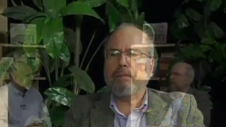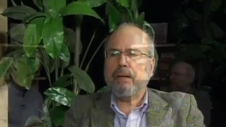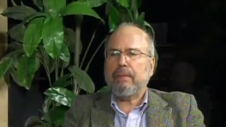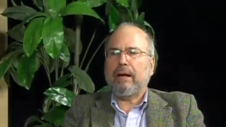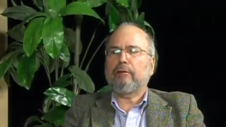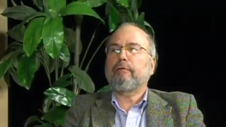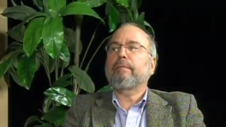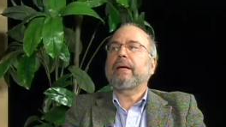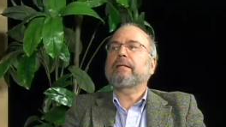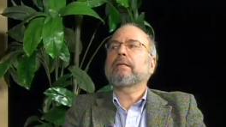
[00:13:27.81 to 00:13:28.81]
be a matter of
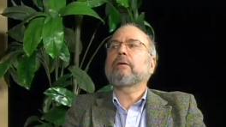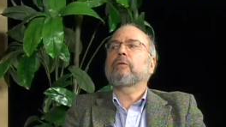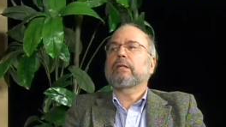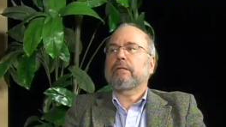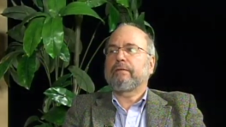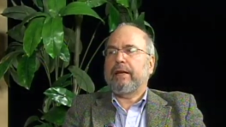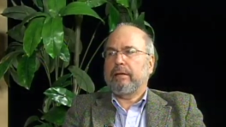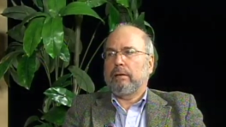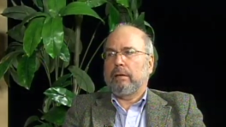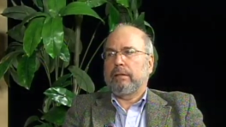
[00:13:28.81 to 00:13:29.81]
basing one's
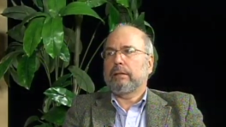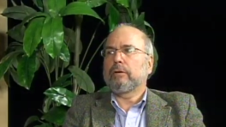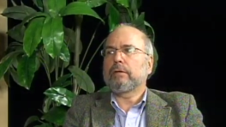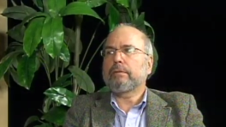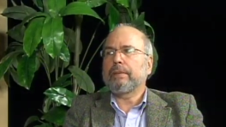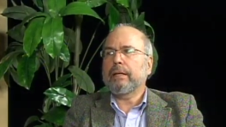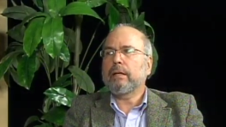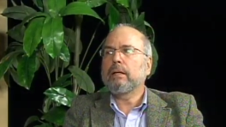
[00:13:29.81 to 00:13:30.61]
faith on it, so to speak.